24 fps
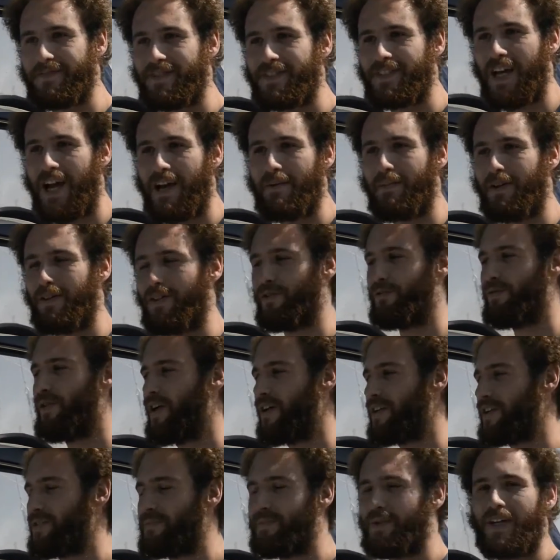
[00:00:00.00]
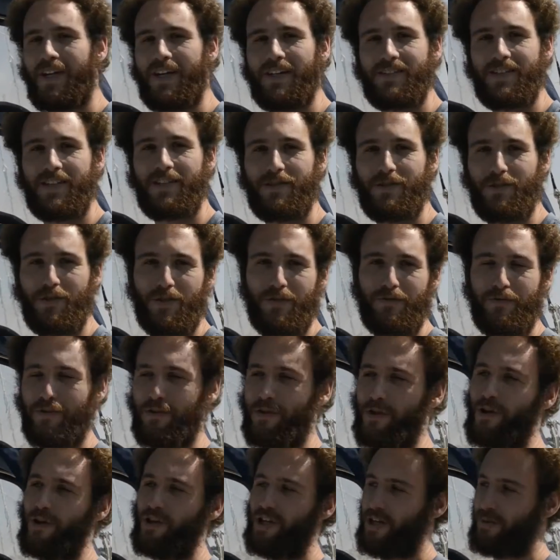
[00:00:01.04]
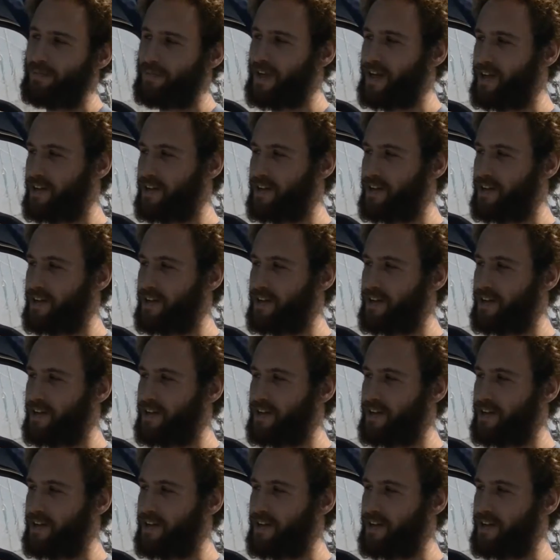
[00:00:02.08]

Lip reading: time on the water because I'd sort of grown up